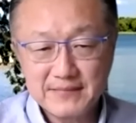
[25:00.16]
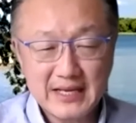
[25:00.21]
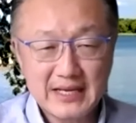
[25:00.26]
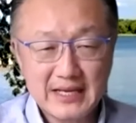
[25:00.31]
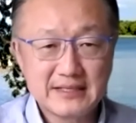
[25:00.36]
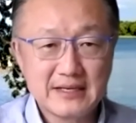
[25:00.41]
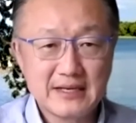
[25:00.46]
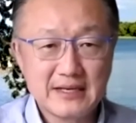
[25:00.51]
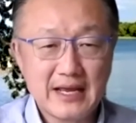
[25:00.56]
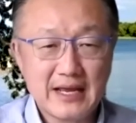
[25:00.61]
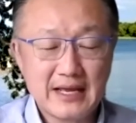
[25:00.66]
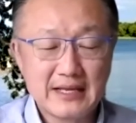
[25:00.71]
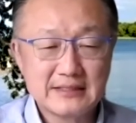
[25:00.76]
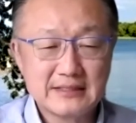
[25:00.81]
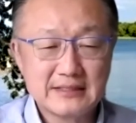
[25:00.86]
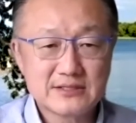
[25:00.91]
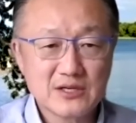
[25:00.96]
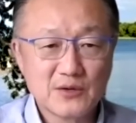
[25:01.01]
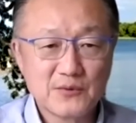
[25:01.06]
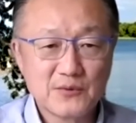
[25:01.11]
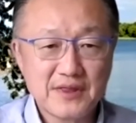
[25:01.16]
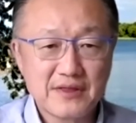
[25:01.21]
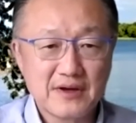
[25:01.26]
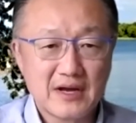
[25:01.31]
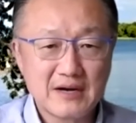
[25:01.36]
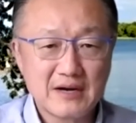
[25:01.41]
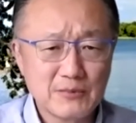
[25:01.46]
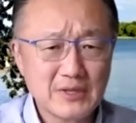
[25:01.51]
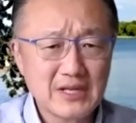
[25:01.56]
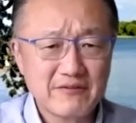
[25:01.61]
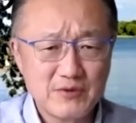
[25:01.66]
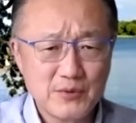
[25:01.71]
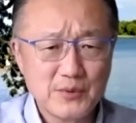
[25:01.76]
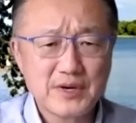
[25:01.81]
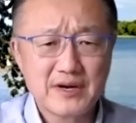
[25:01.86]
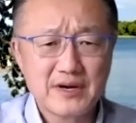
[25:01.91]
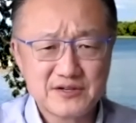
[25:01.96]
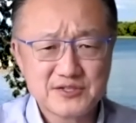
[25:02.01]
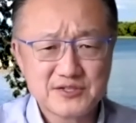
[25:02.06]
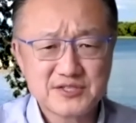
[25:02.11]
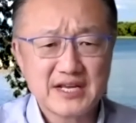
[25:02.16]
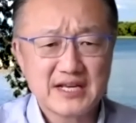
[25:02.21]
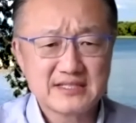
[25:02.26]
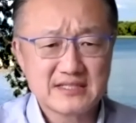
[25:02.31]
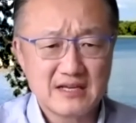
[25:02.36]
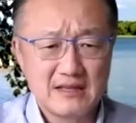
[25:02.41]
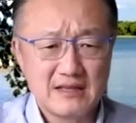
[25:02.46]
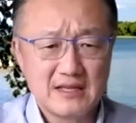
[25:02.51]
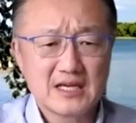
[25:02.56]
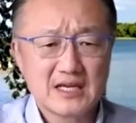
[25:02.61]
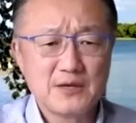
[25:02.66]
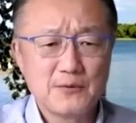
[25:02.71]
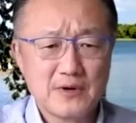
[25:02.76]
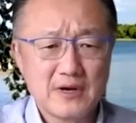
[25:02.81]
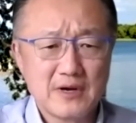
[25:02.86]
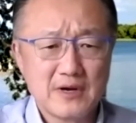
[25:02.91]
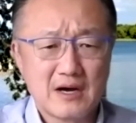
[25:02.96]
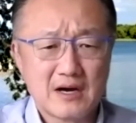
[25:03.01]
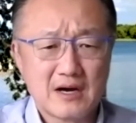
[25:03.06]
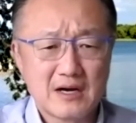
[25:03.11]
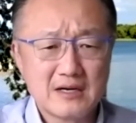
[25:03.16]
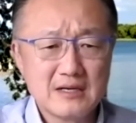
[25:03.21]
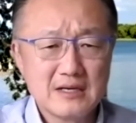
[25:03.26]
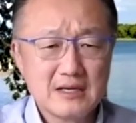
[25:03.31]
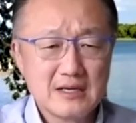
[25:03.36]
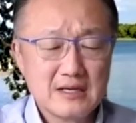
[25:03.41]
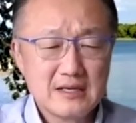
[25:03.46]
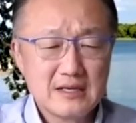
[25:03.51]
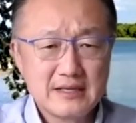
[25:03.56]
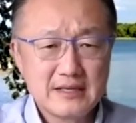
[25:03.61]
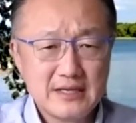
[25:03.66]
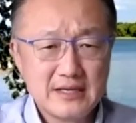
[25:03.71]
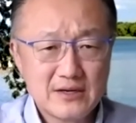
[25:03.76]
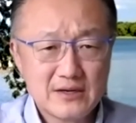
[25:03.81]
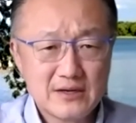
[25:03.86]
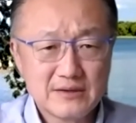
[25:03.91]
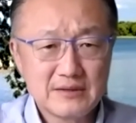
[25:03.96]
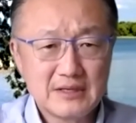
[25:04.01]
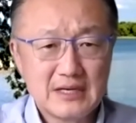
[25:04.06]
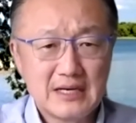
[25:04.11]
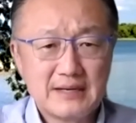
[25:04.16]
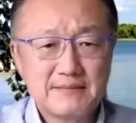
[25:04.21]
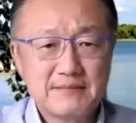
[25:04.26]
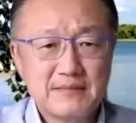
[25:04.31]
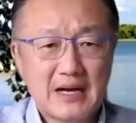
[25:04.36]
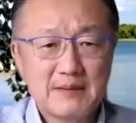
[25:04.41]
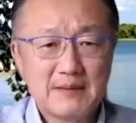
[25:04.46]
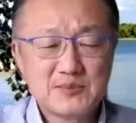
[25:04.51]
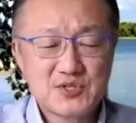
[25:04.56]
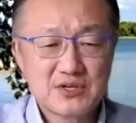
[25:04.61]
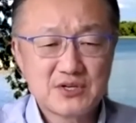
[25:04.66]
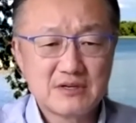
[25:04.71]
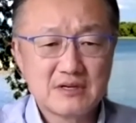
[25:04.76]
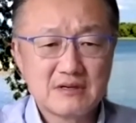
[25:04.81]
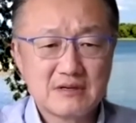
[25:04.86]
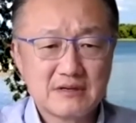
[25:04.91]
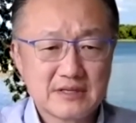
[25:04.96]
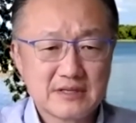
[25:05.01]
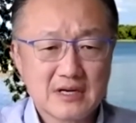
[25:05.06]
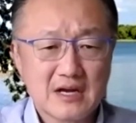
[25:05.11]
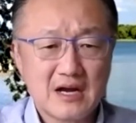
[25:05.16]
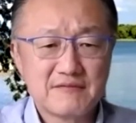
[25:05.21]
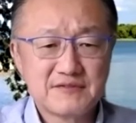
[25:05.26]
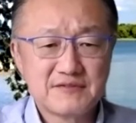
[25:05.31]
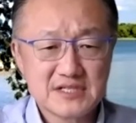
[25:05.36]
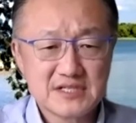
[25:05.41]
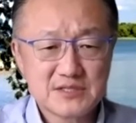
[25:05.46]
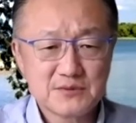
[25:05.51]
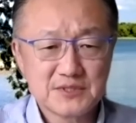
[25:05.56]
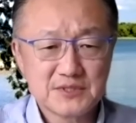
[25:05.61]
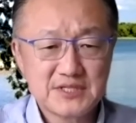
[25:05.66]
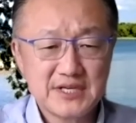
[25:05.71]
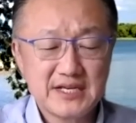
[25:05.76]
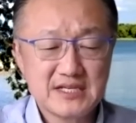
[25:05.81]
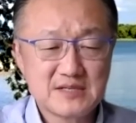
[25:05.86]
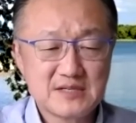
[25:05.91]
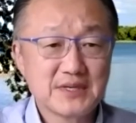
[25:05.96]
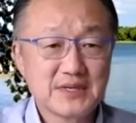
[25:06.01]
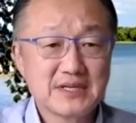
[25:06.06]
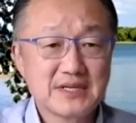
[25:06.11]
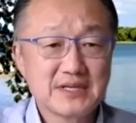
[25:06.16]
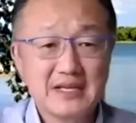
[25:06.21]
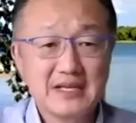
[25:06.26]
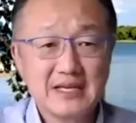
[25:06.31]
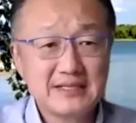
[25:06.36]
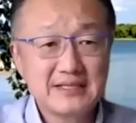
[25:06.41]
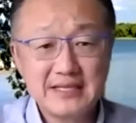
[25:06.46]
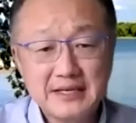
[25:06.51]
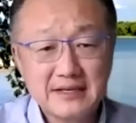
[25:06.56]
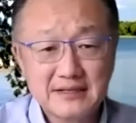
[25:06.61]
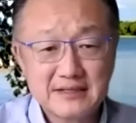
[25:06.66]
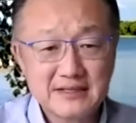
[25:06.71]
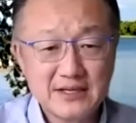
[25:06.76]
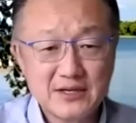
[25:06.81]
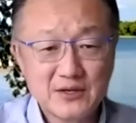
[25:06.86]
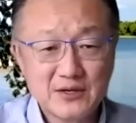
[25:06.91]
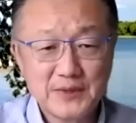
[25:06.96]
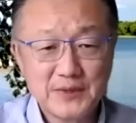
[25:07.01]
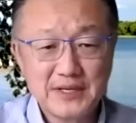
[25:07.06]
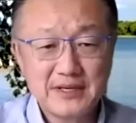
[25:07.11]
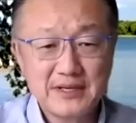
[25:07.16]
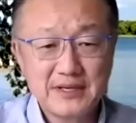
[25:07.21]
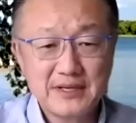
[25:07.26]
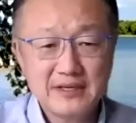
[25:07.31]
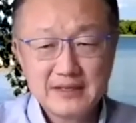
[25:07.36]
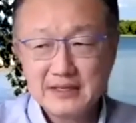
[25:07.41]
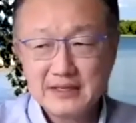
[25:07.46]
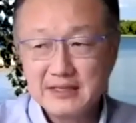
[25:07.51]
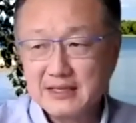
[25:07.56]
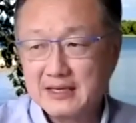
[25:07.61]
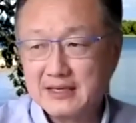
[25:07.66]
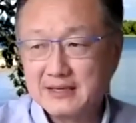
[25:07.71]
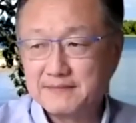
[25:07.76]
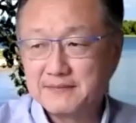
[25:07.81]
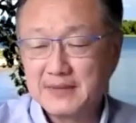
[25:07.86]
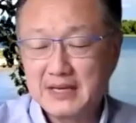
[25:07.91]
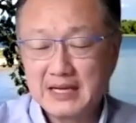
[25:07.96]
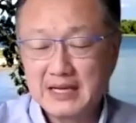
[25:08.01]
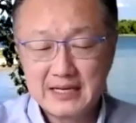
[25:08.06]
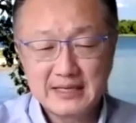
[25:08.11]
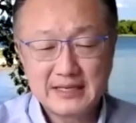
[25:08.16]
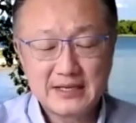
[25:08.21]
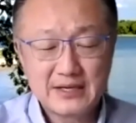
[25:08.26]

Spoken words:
and so we thought, well, everyone understands how lucky we are. I'm sure the conversation will change, but it didn't. I